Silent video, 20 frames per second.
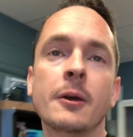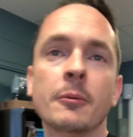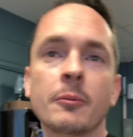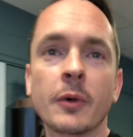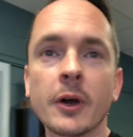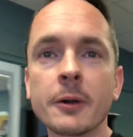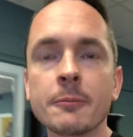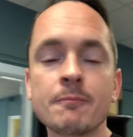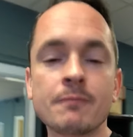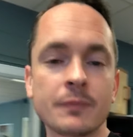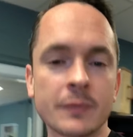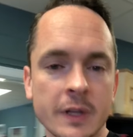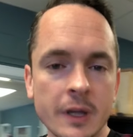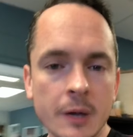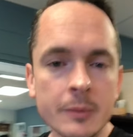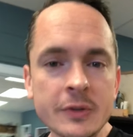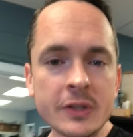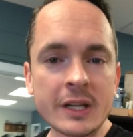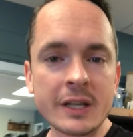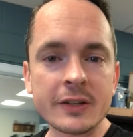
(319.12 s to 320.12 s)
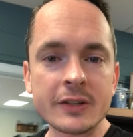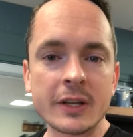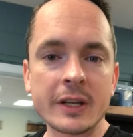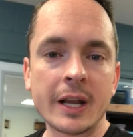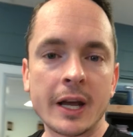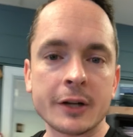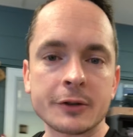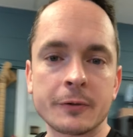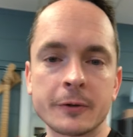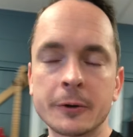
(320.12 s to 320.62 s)
But come see us in
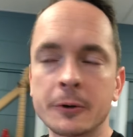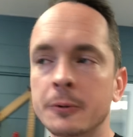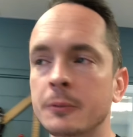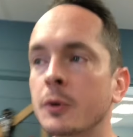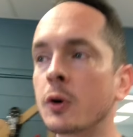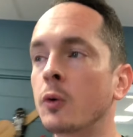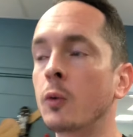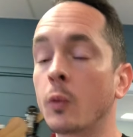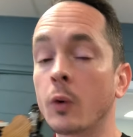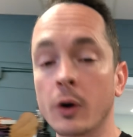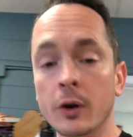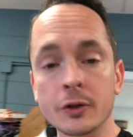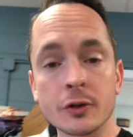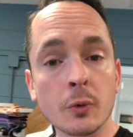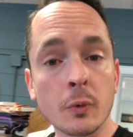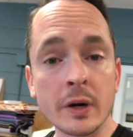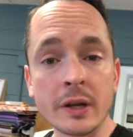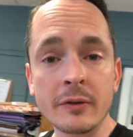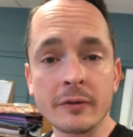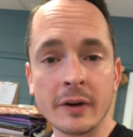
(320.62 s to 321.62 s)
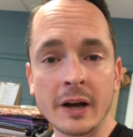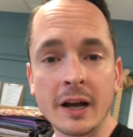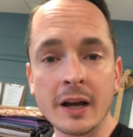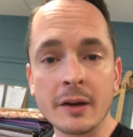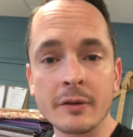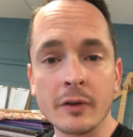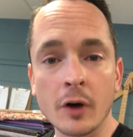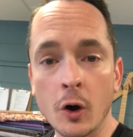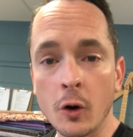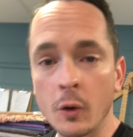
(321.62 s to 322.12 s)
Nashville. We're on
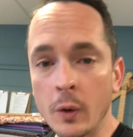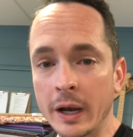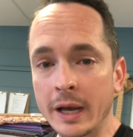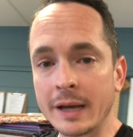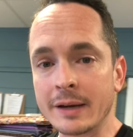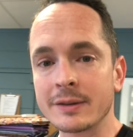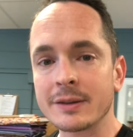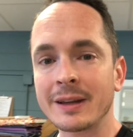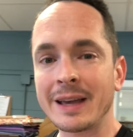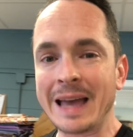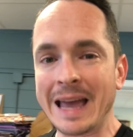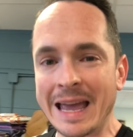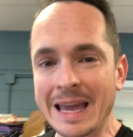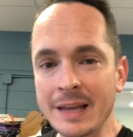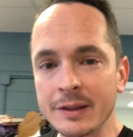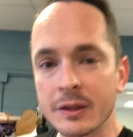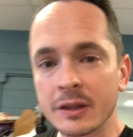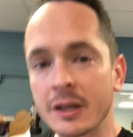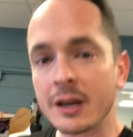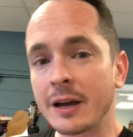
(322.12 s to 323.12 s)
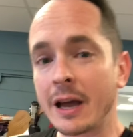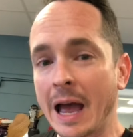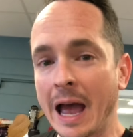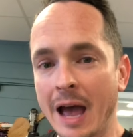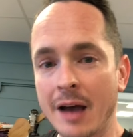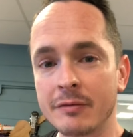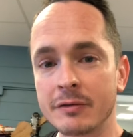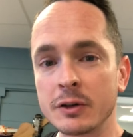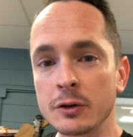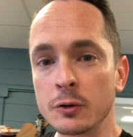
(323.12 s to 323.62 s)
2508 8th
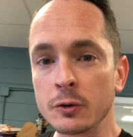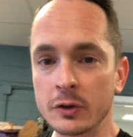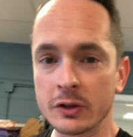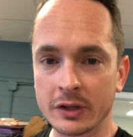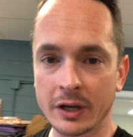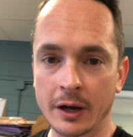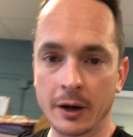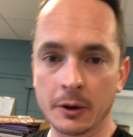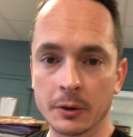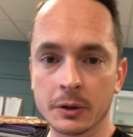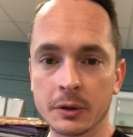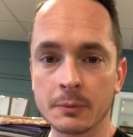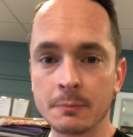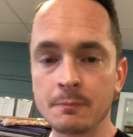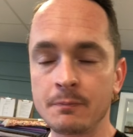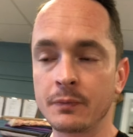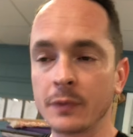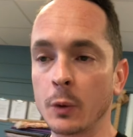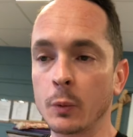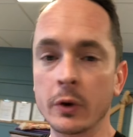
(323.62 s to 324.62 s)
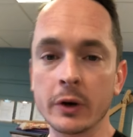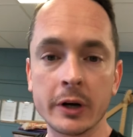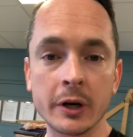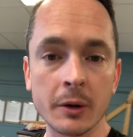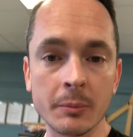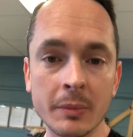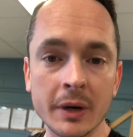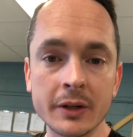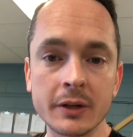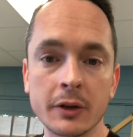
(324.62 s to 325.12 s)
Avenue South. And we're
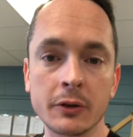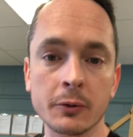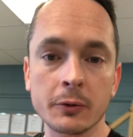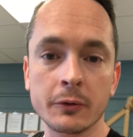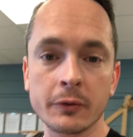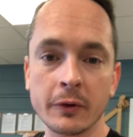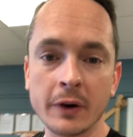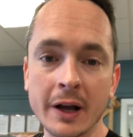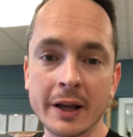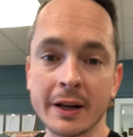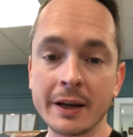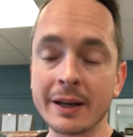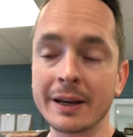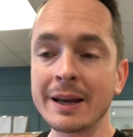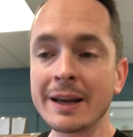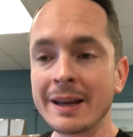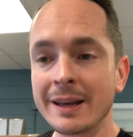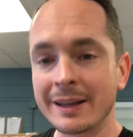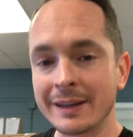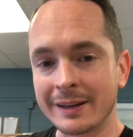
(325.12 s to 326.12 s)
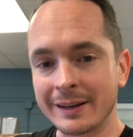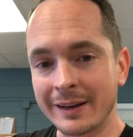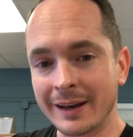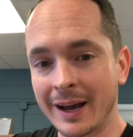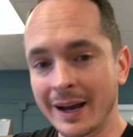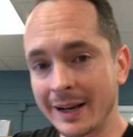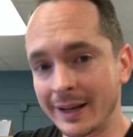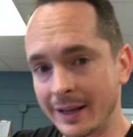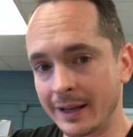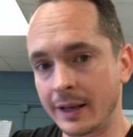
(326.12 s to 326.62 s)
here Monday through Friday,
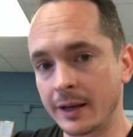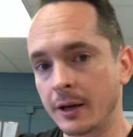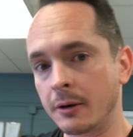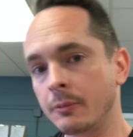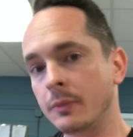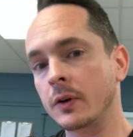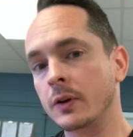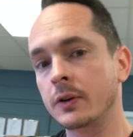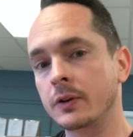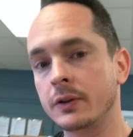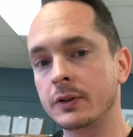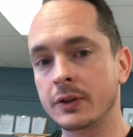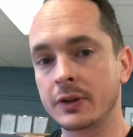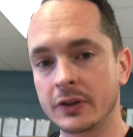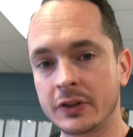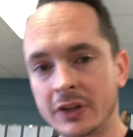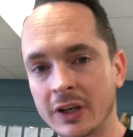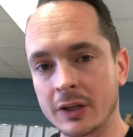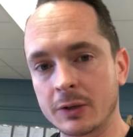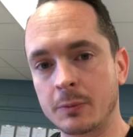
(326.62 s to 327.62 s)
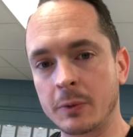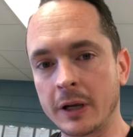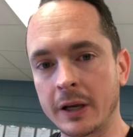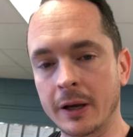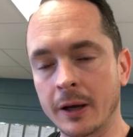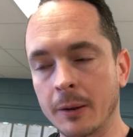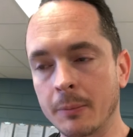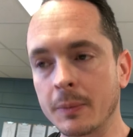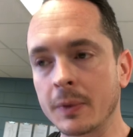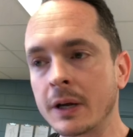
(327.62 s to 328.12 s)
9 a.m. to 6
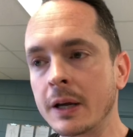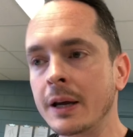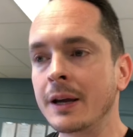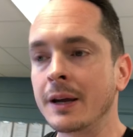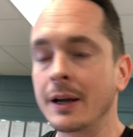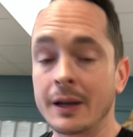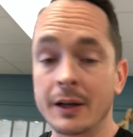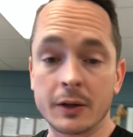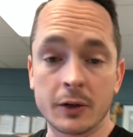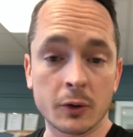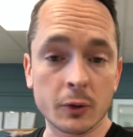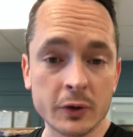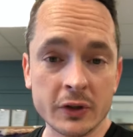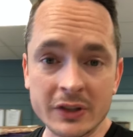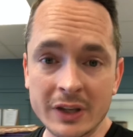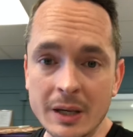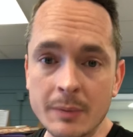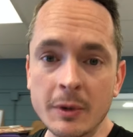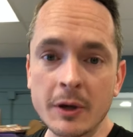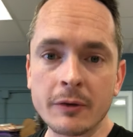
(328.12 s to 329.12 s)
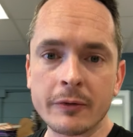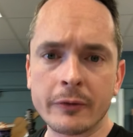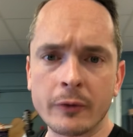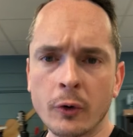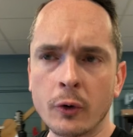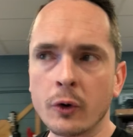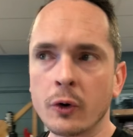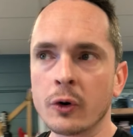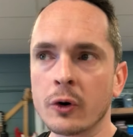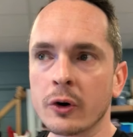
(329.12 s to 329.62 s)
p.m. And you'll see me
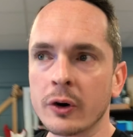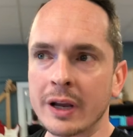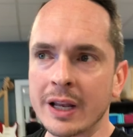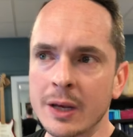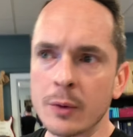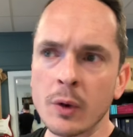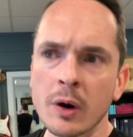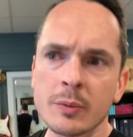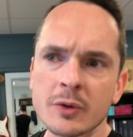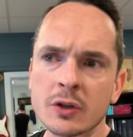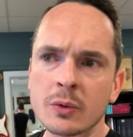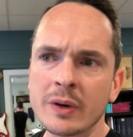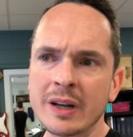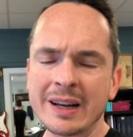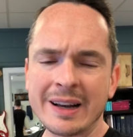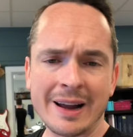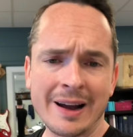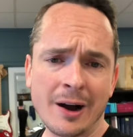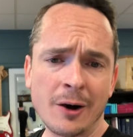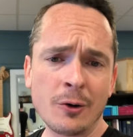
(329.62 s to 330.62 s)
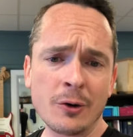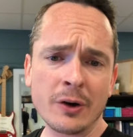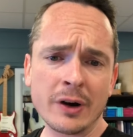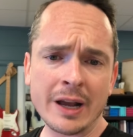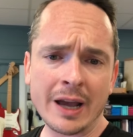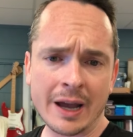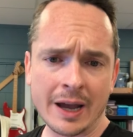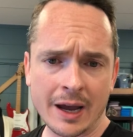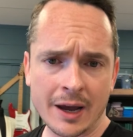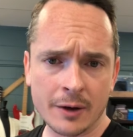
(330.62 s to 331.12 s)
for anywhere between an hour and
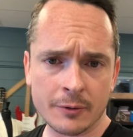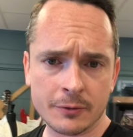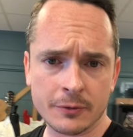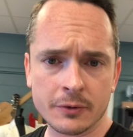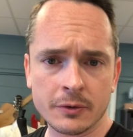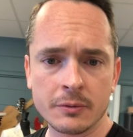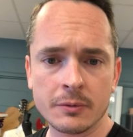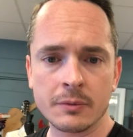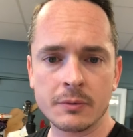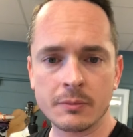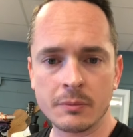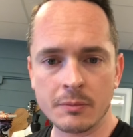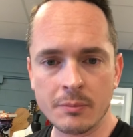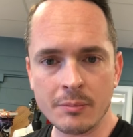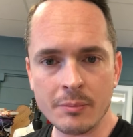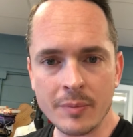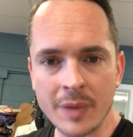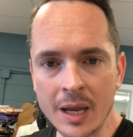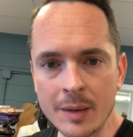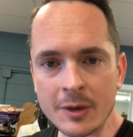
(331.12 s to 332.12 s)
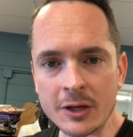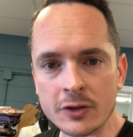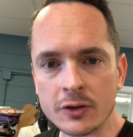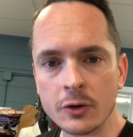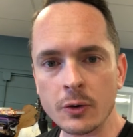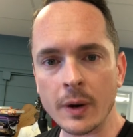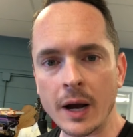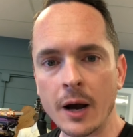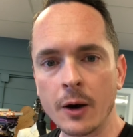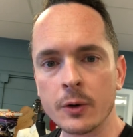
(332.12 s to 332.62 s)
a half, maybe
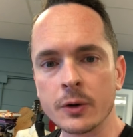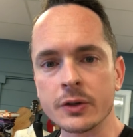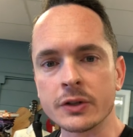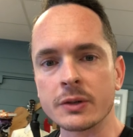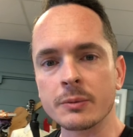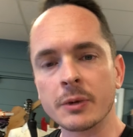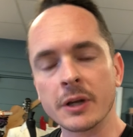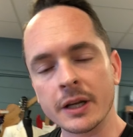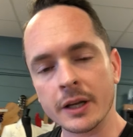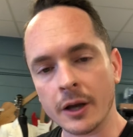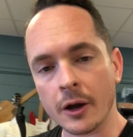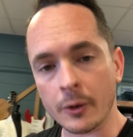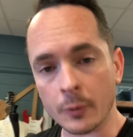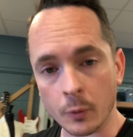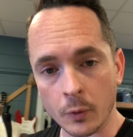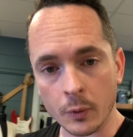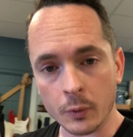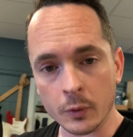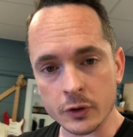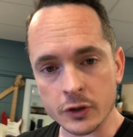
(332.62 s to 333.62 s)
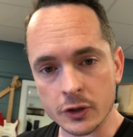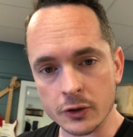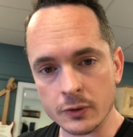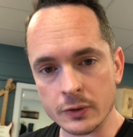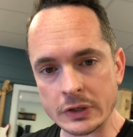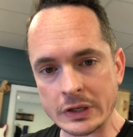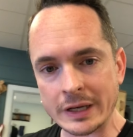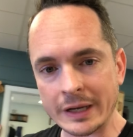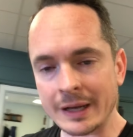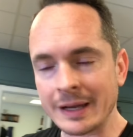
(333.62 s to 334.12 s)
2 hours, depending on what we're
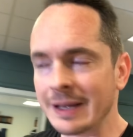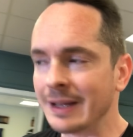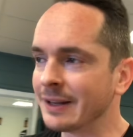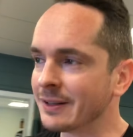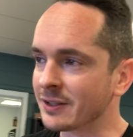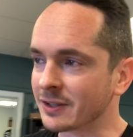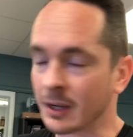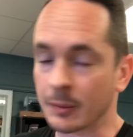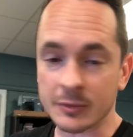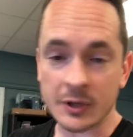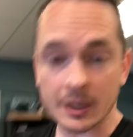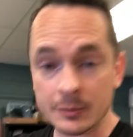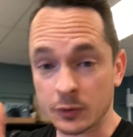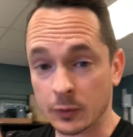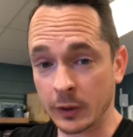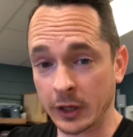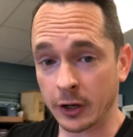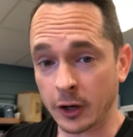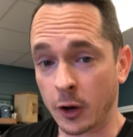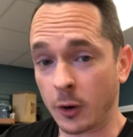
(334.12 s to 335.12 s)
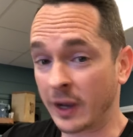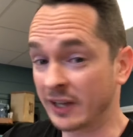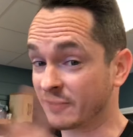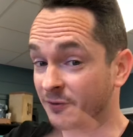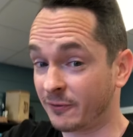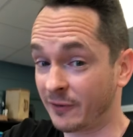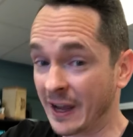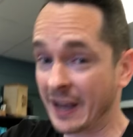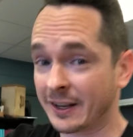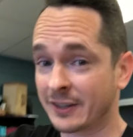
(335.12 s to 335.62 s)
choosing. Sometimes we can go as
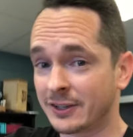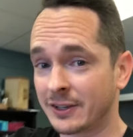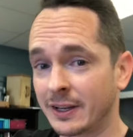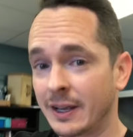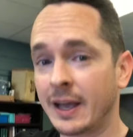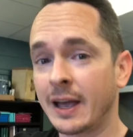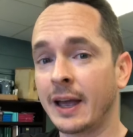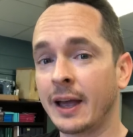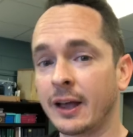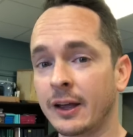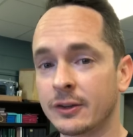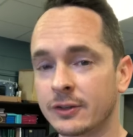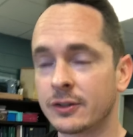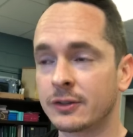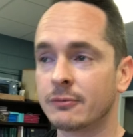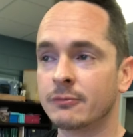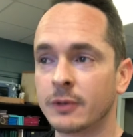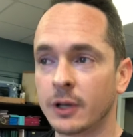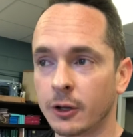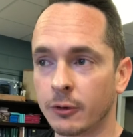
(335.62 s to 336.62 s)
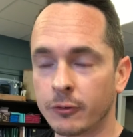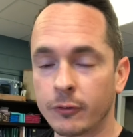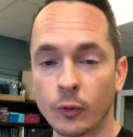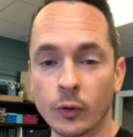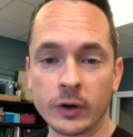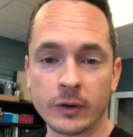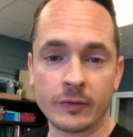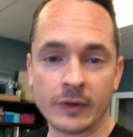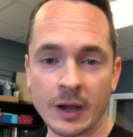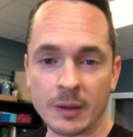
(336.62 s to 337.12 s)
fast as
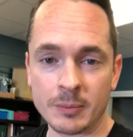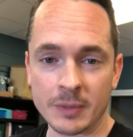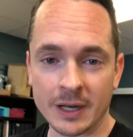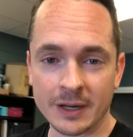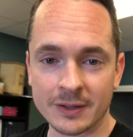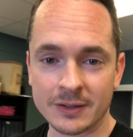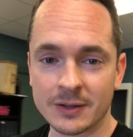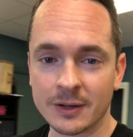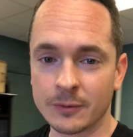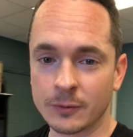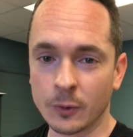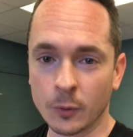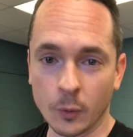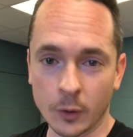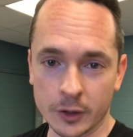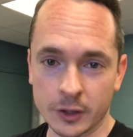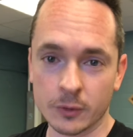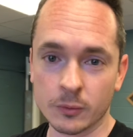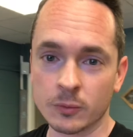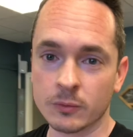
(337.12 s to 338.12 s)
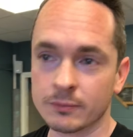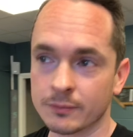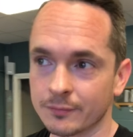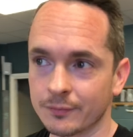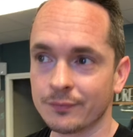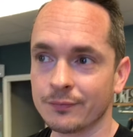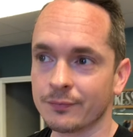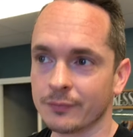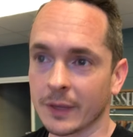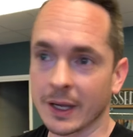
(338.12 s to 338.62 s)
45 minutes if we're working,
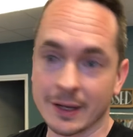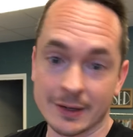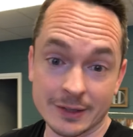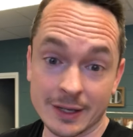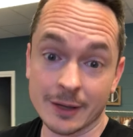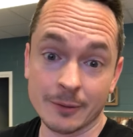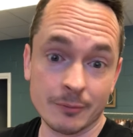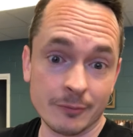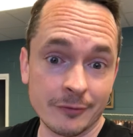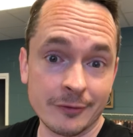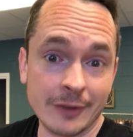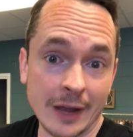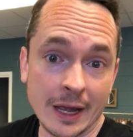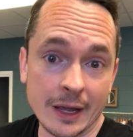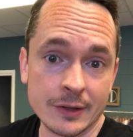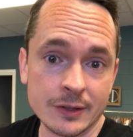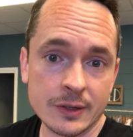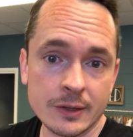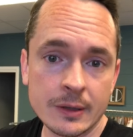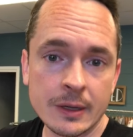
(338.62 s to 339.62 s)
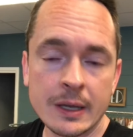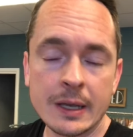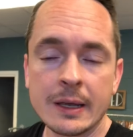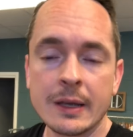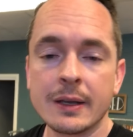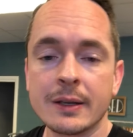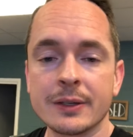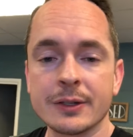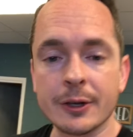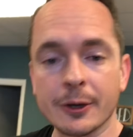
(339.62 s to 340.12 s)
like I said, fast.
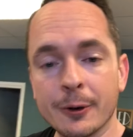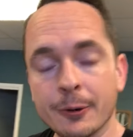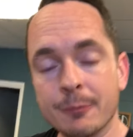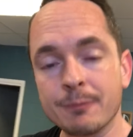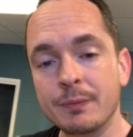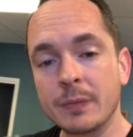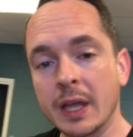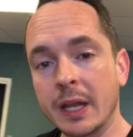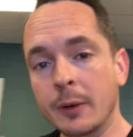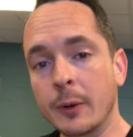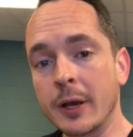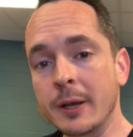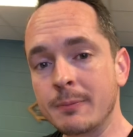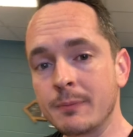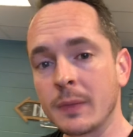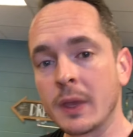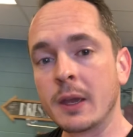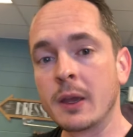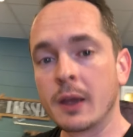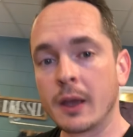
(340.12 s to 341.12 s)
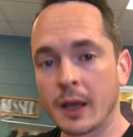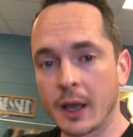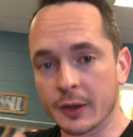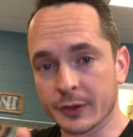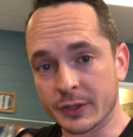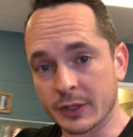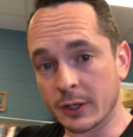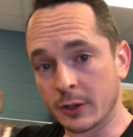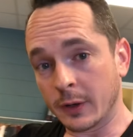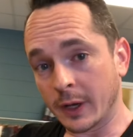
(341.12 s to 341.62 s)
So anyway, I'll
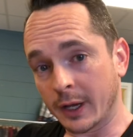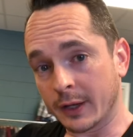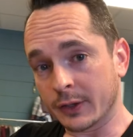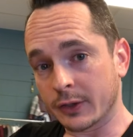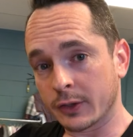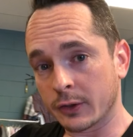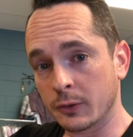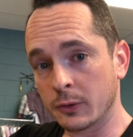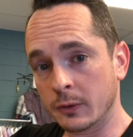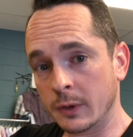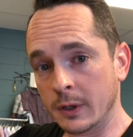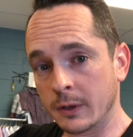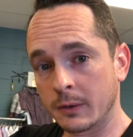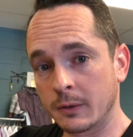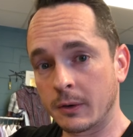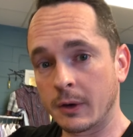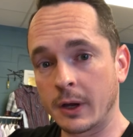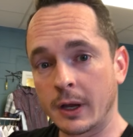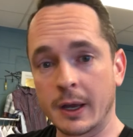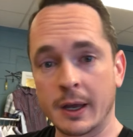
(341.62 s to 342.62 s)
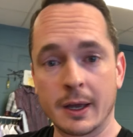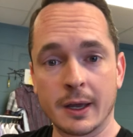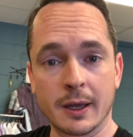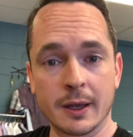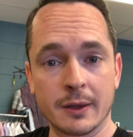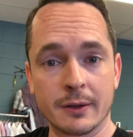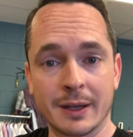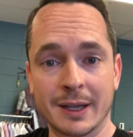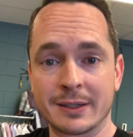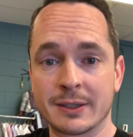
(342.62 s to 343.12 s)
see you guys soon,
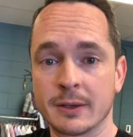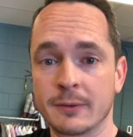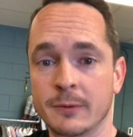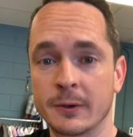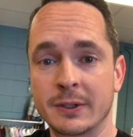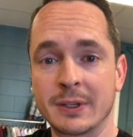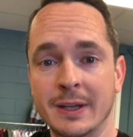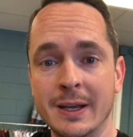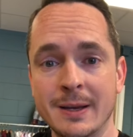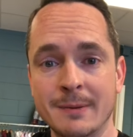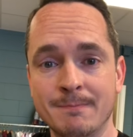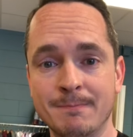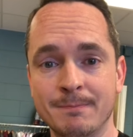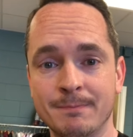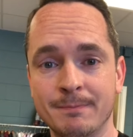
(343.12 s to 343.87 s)
and that's it for today.